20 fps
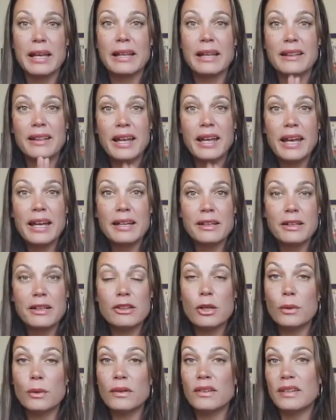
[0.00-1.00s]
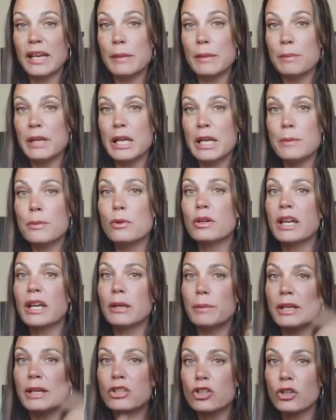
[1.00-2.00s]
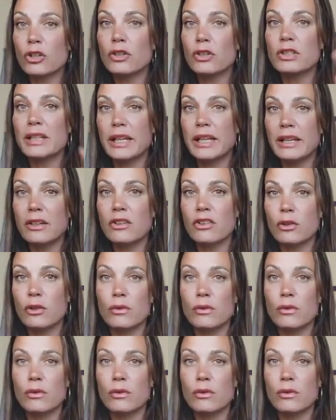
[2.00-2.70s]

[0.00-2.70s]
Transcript: Then those same people can be turned into,